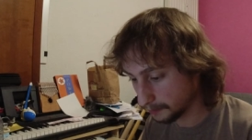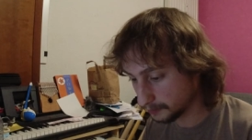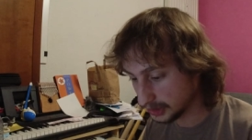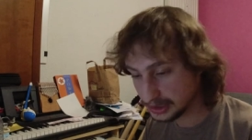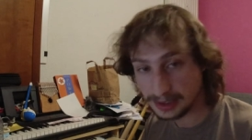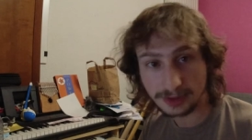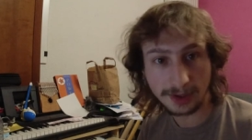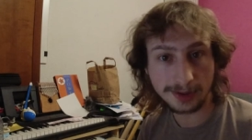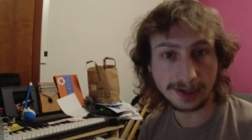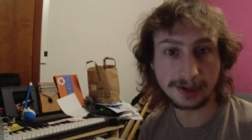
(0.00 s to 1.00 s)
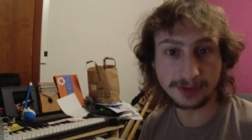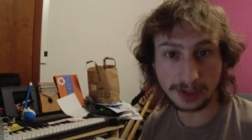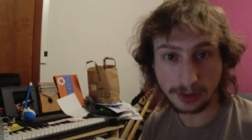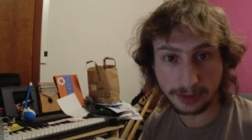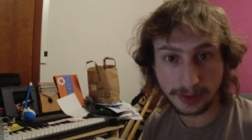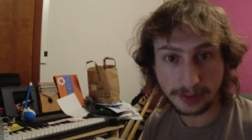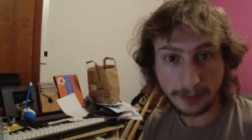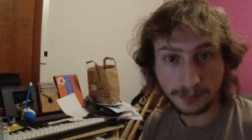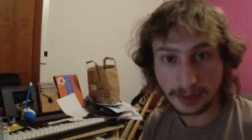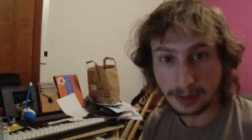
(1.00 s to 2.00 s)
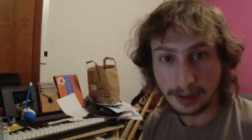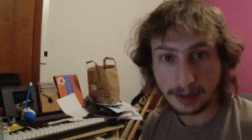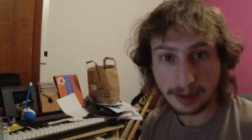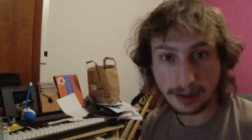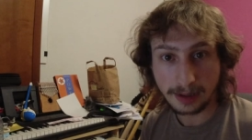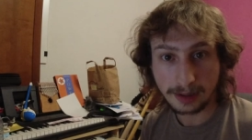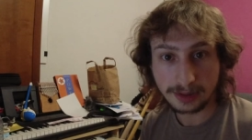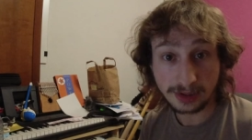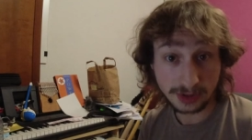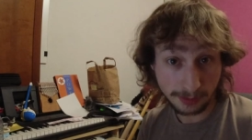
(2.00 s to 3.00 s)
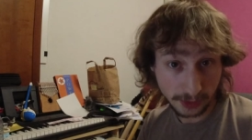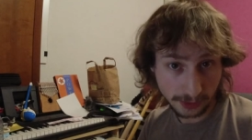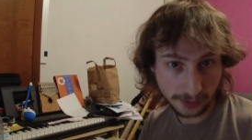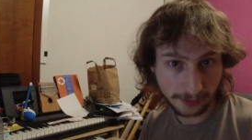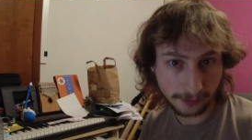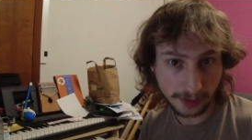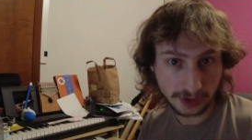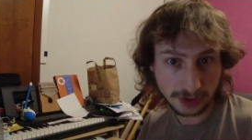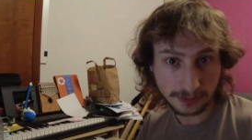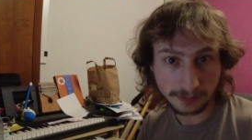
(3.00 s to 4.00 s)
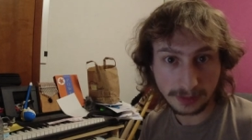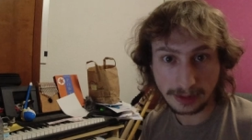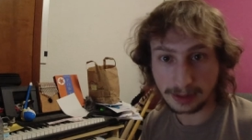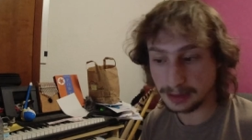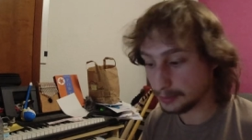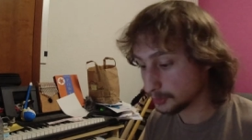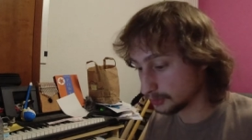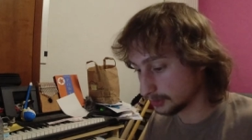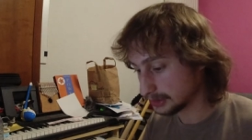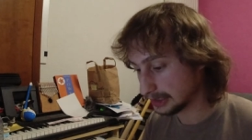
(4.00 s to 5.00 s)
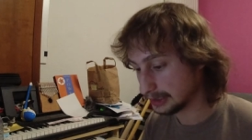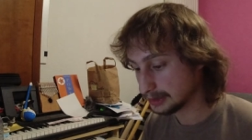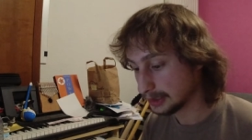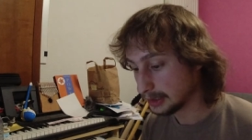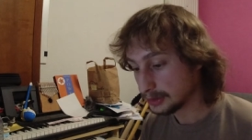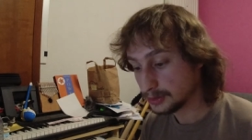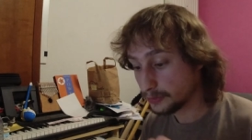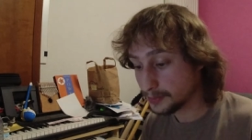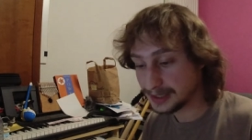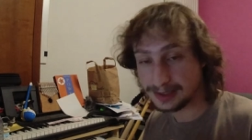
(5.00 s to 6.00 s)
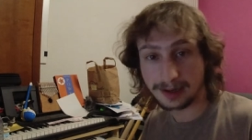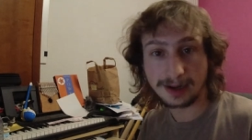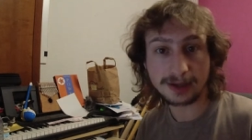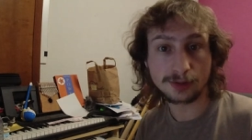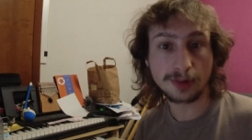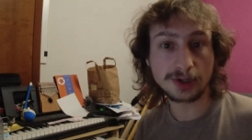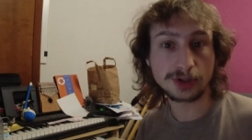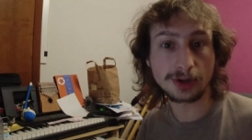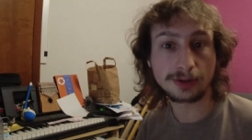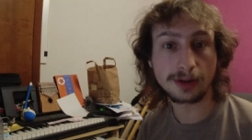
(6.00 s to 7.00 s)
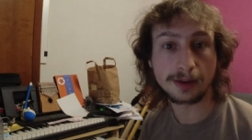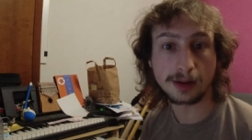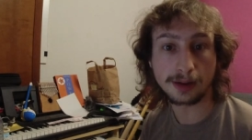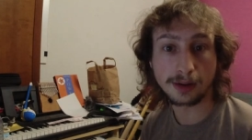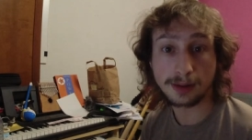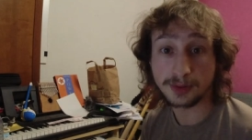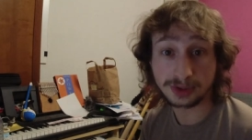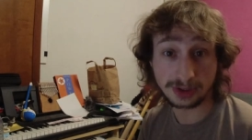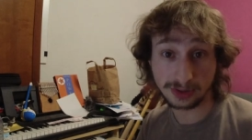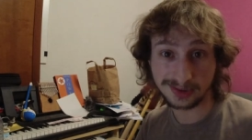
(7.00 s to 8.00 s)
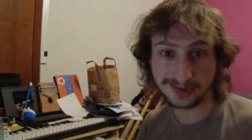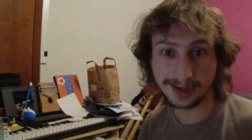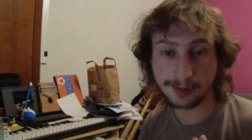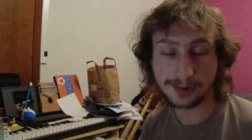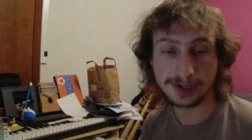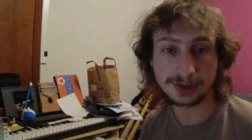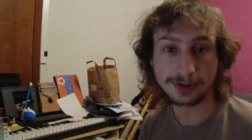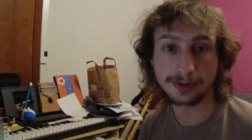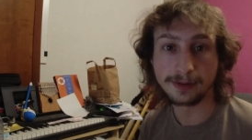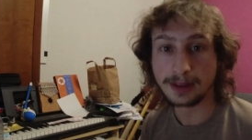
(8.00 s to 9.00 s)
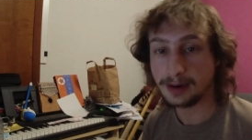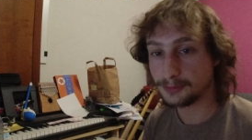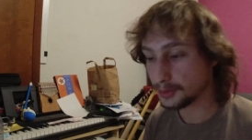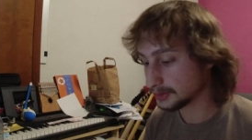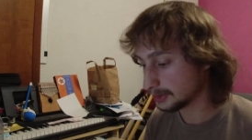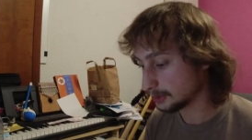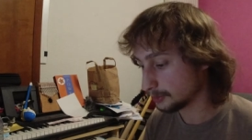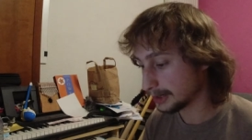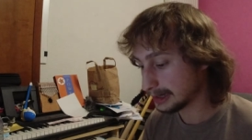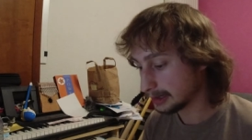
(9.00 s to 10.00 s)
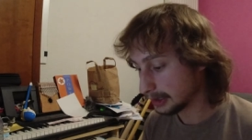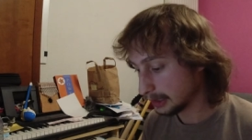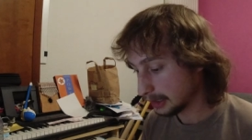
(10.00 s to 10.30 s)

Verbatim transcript: um, a Chinese girl that lives in London, uh, and she wants to learn French, and I want to learn Chinese. So we basically ask questions uh, about each other's language uh, every once in a while.